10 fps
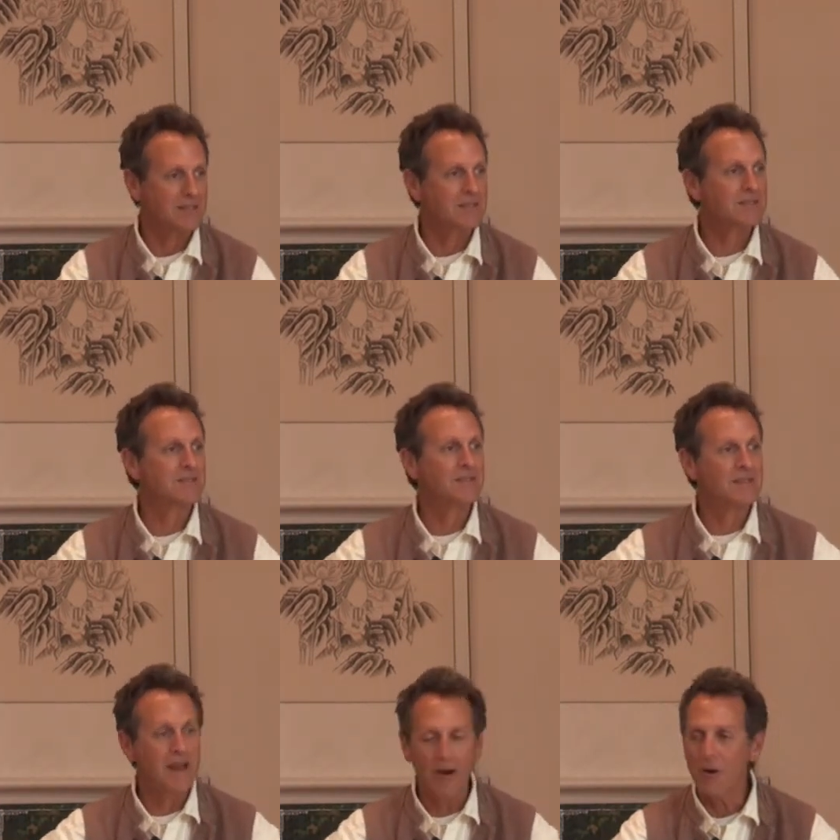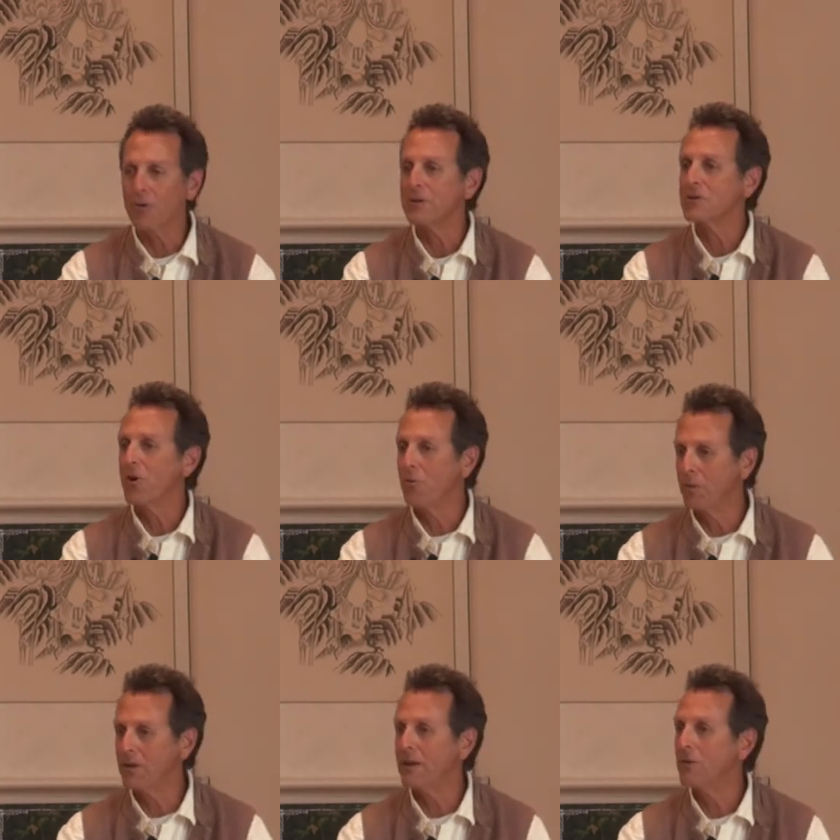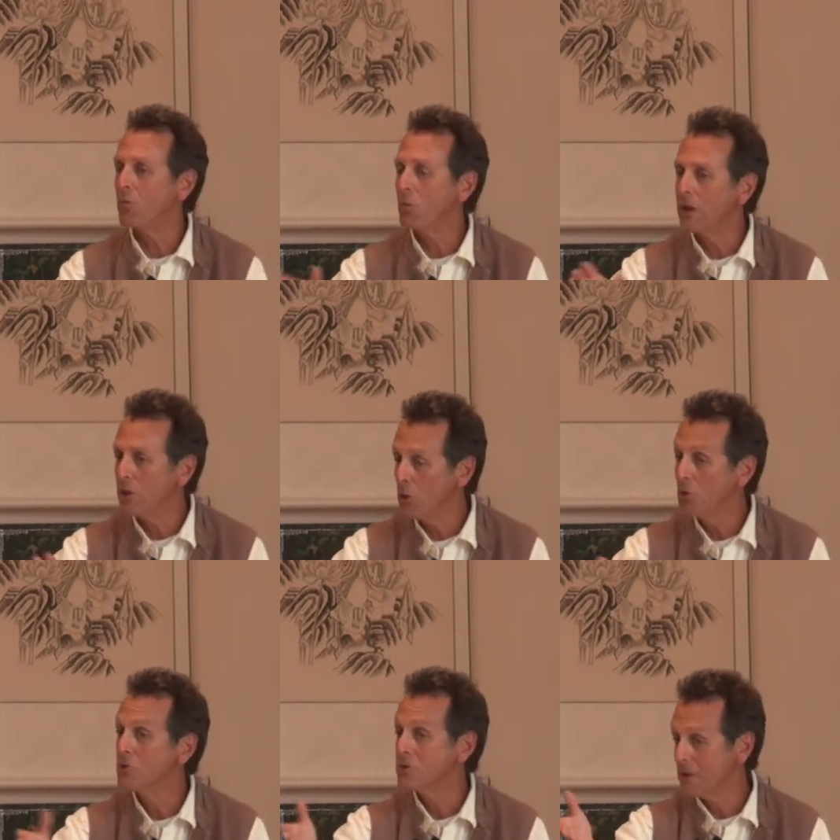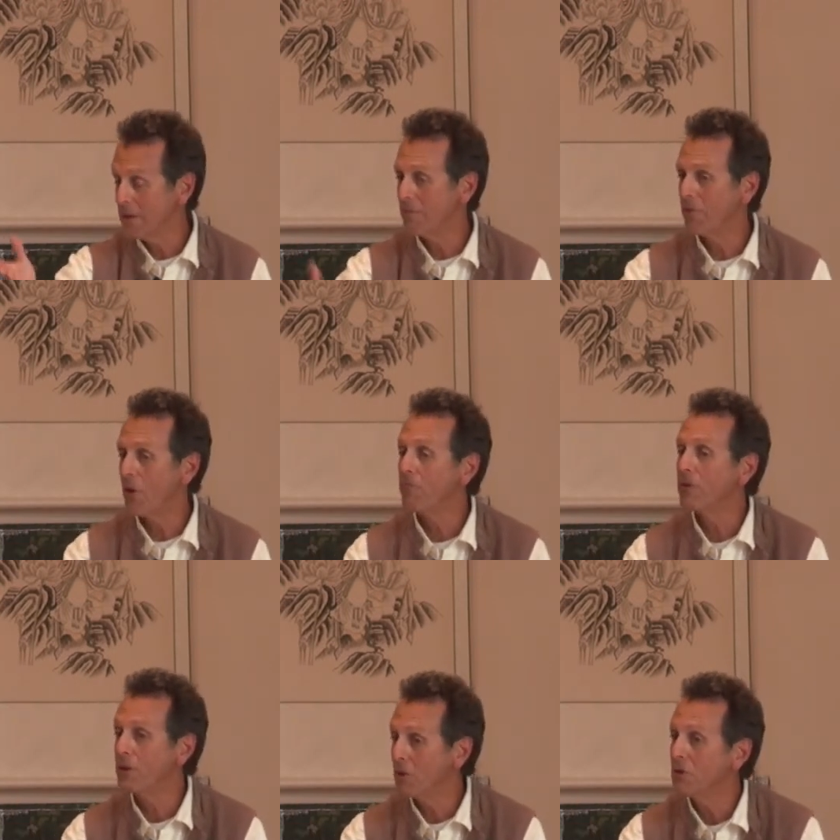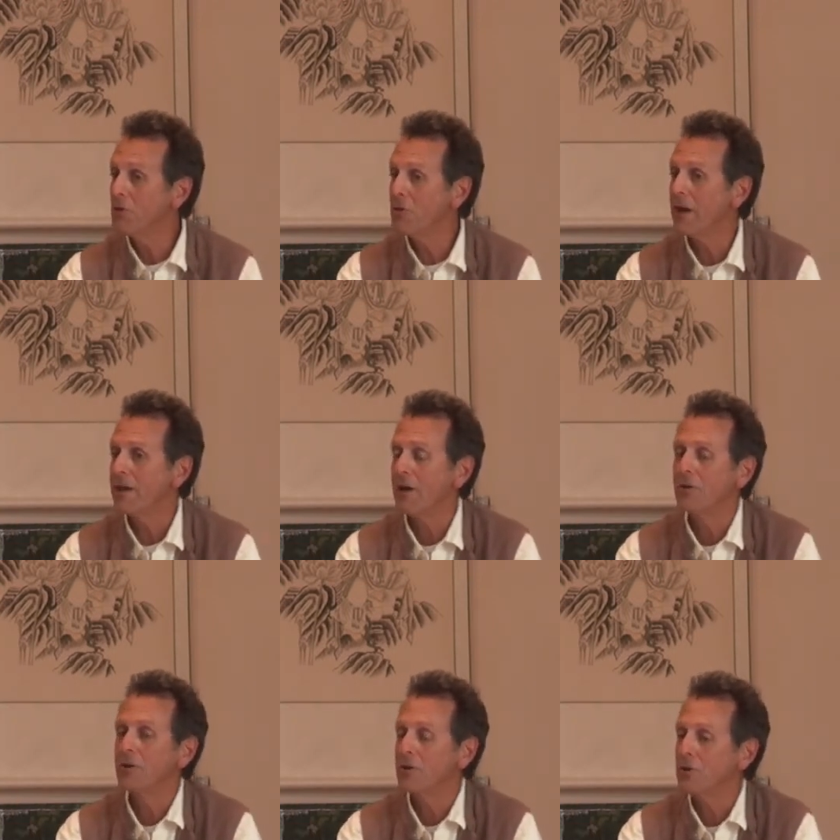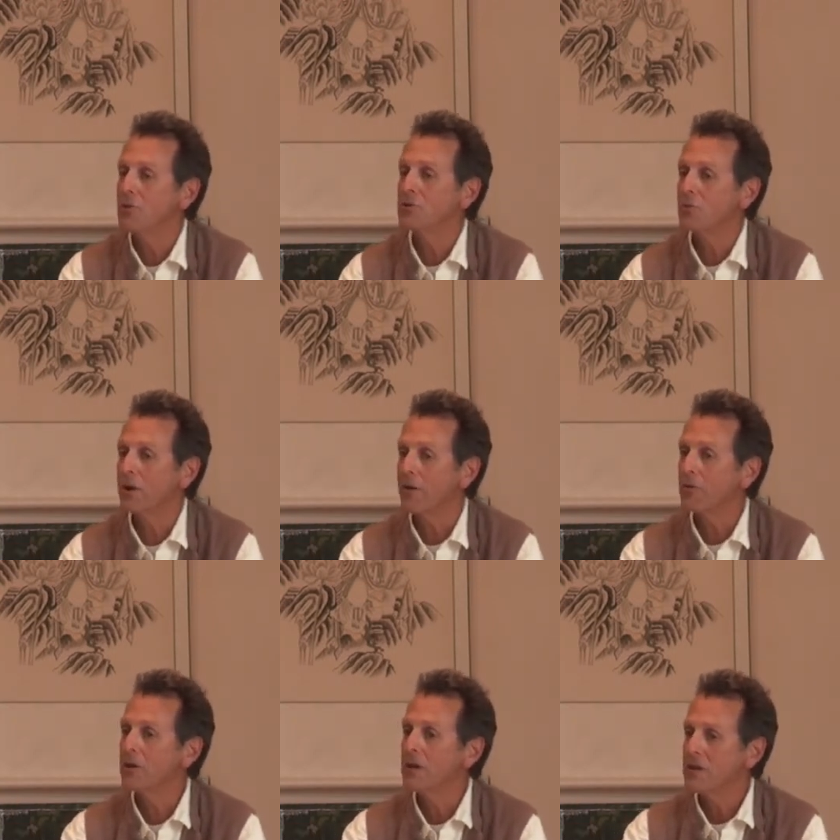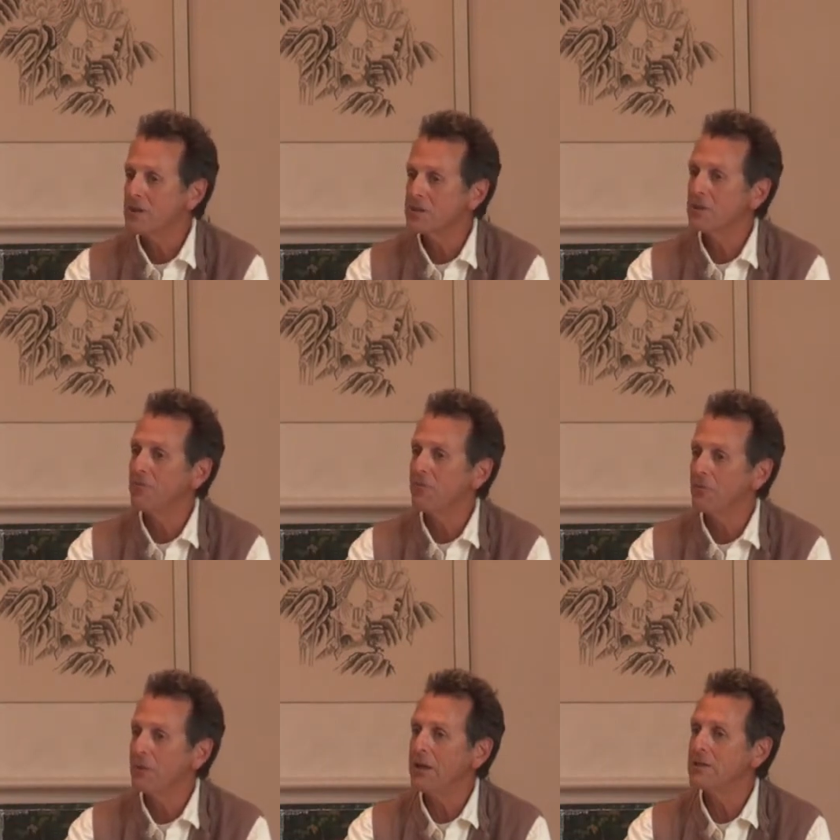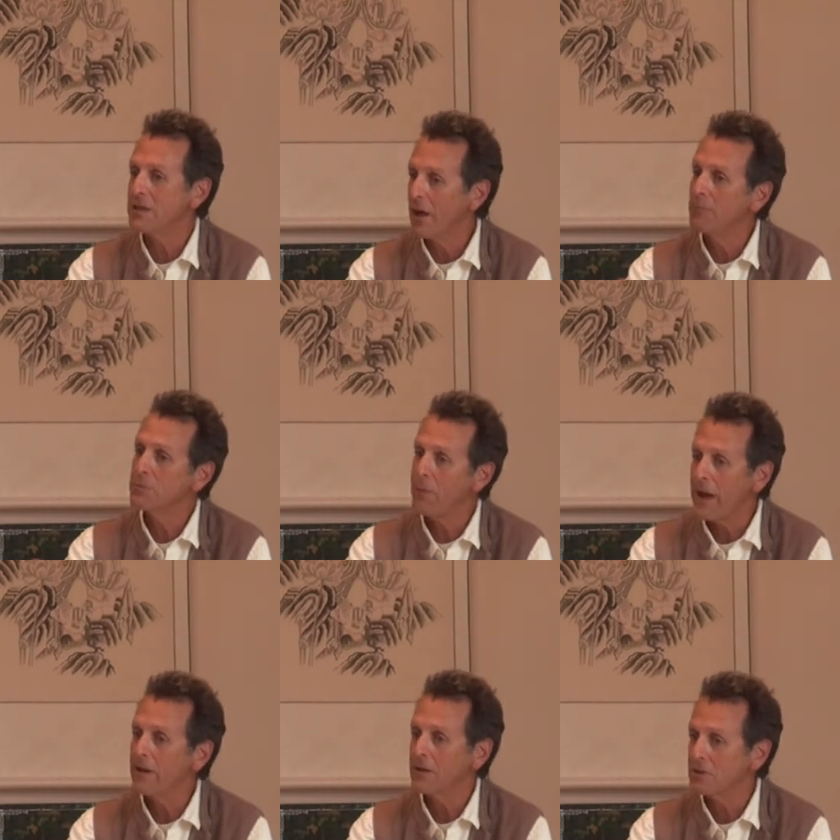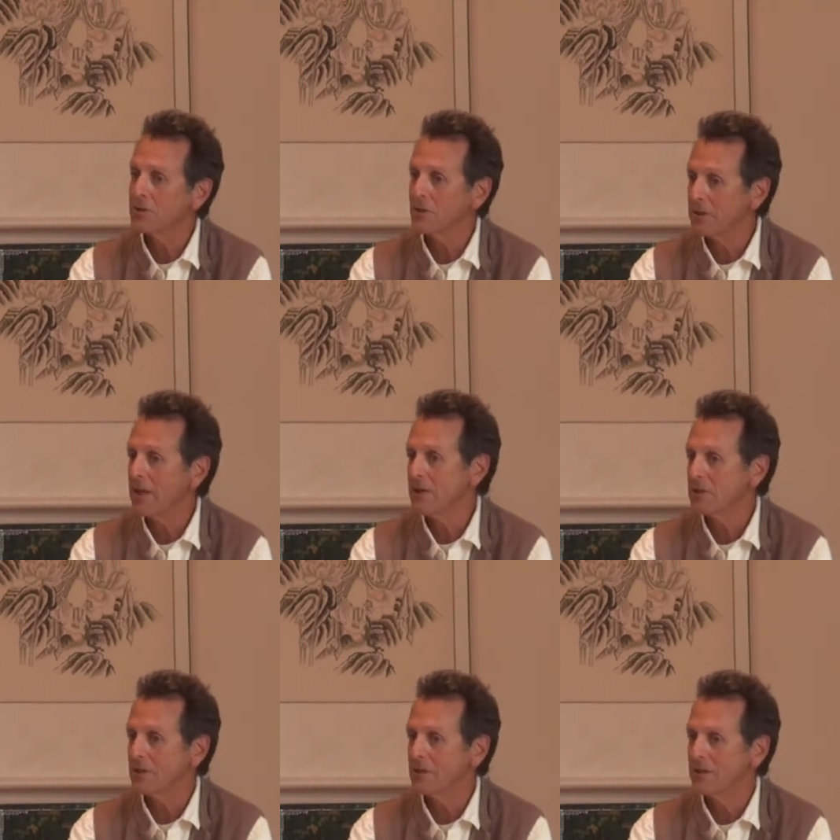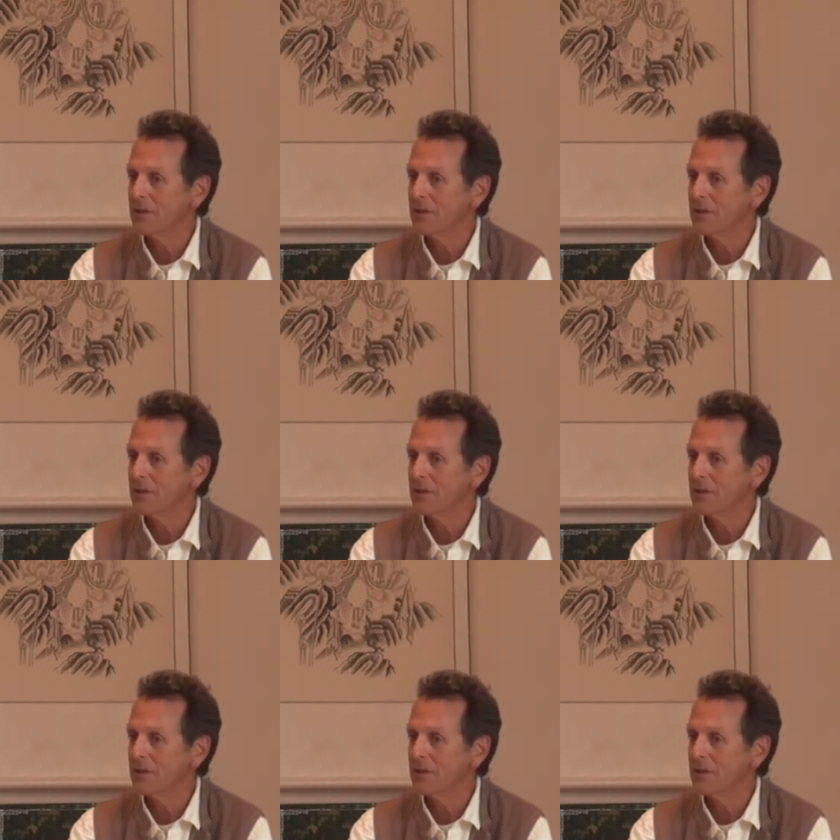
It's narrow, it's open, and we use, and hopefully you can do that now, you can use whatever skillful means helps balance your attention.